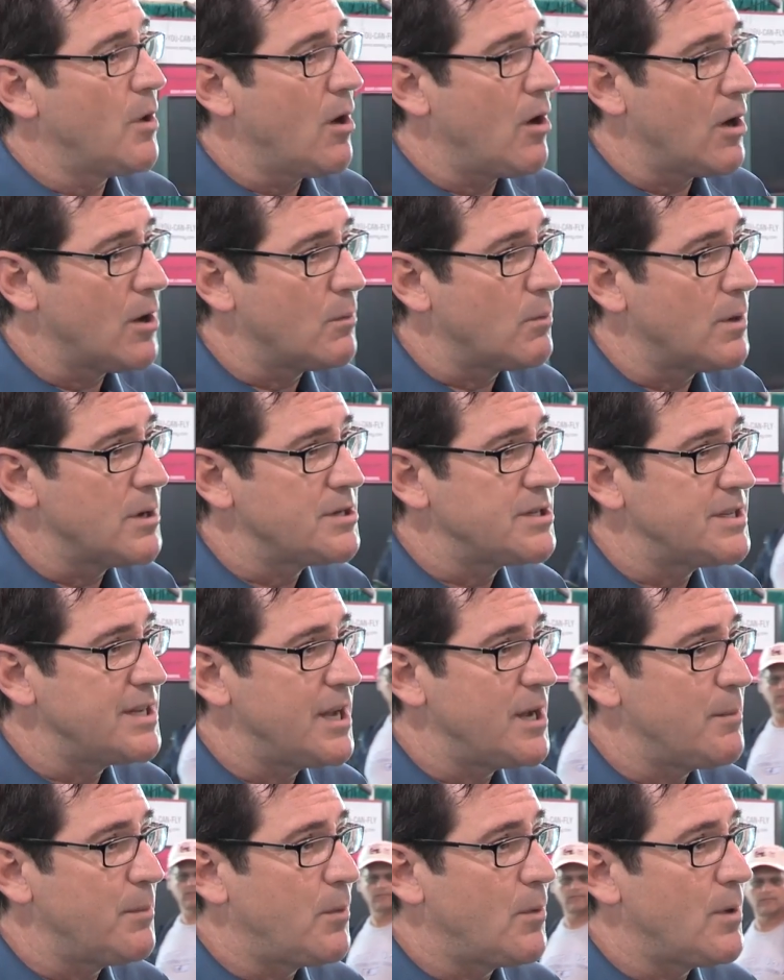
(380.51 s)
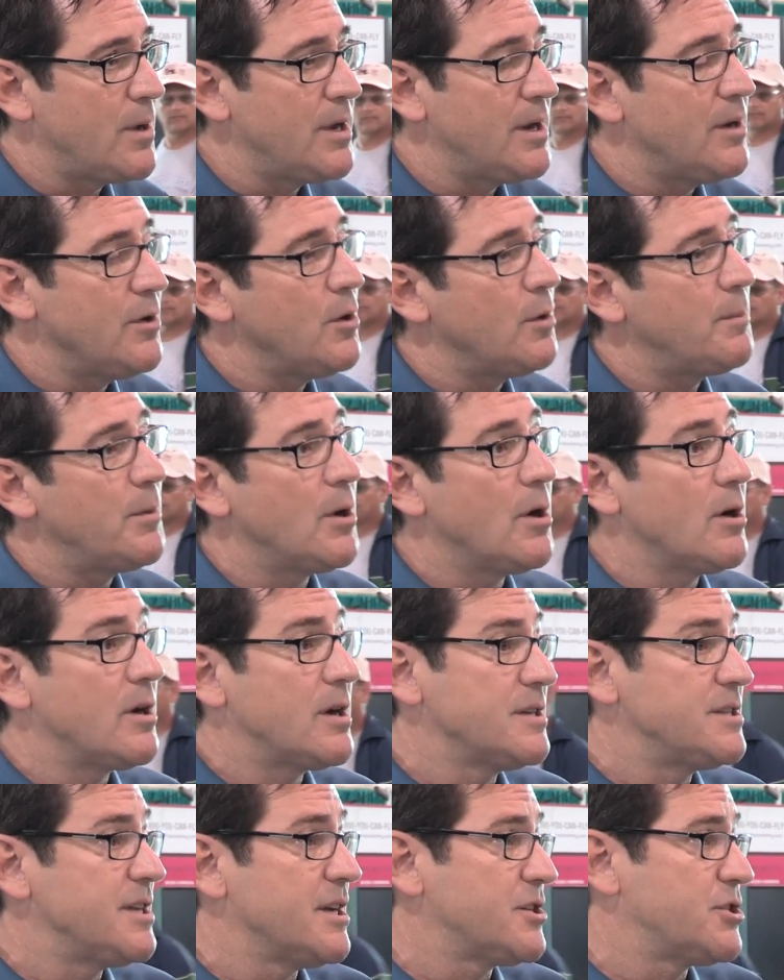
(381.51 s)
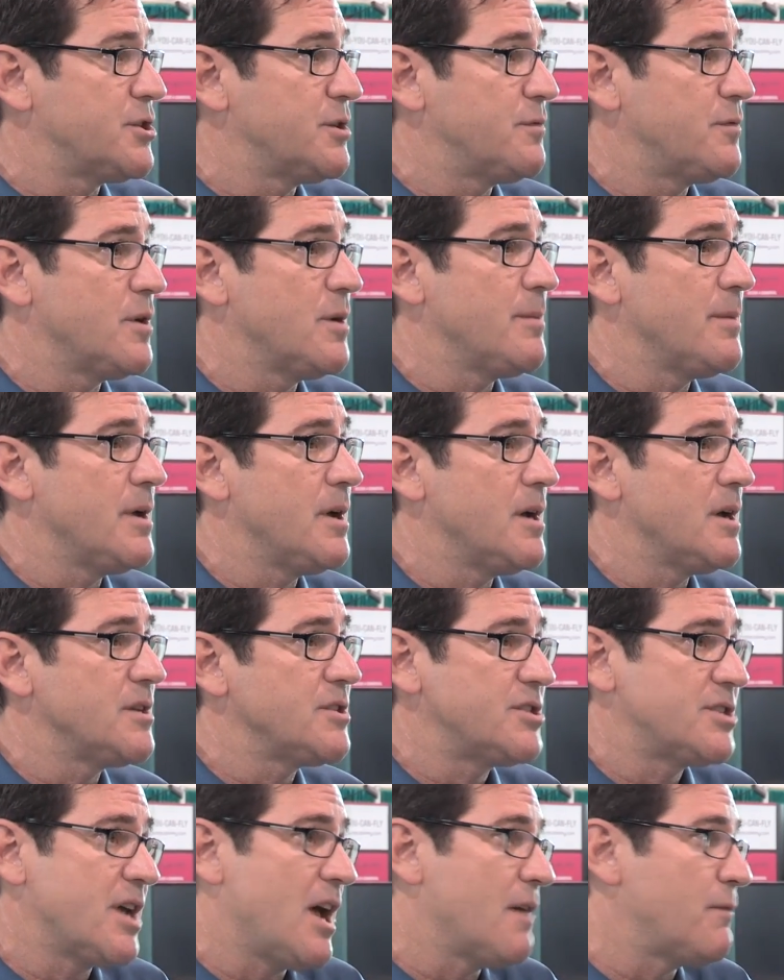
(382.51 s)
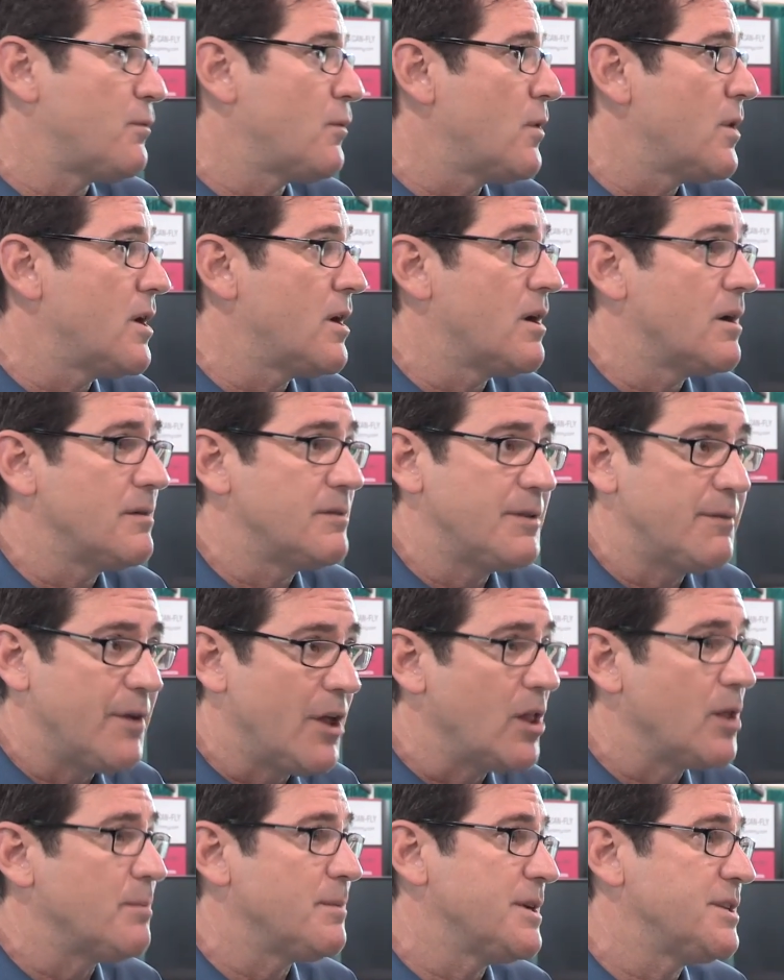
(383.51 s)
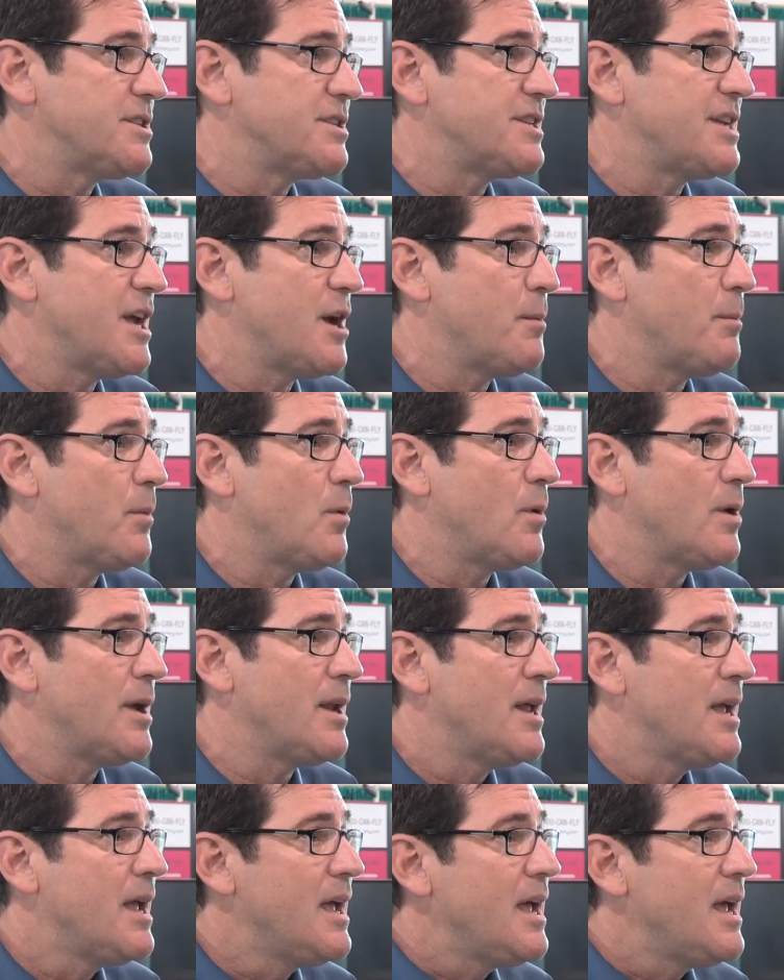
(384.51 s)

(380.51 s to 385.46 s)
a hardware standpoint, and open architecture from a software development standpoint.